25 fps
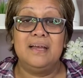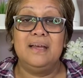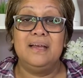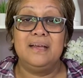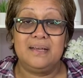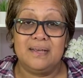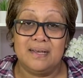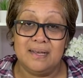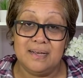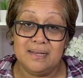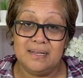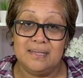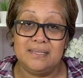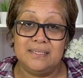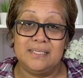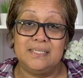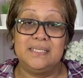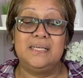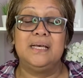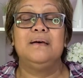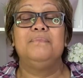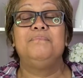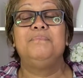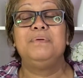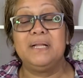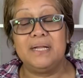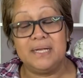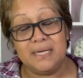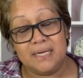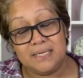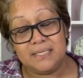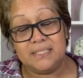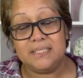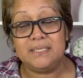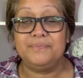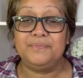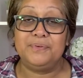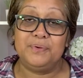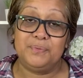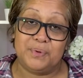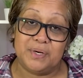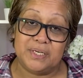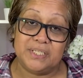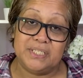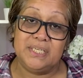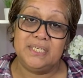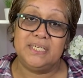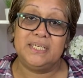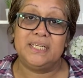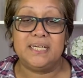Kids, please, if you're
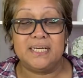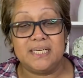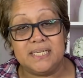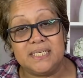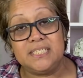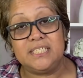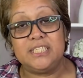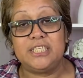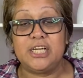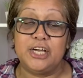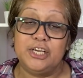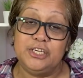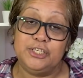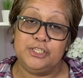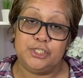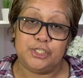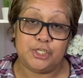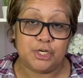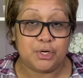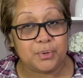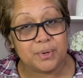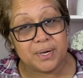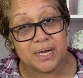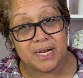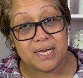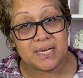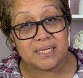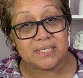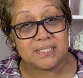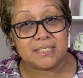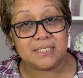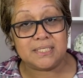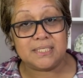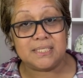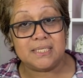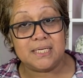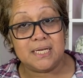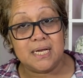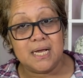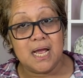watching this, don't do it.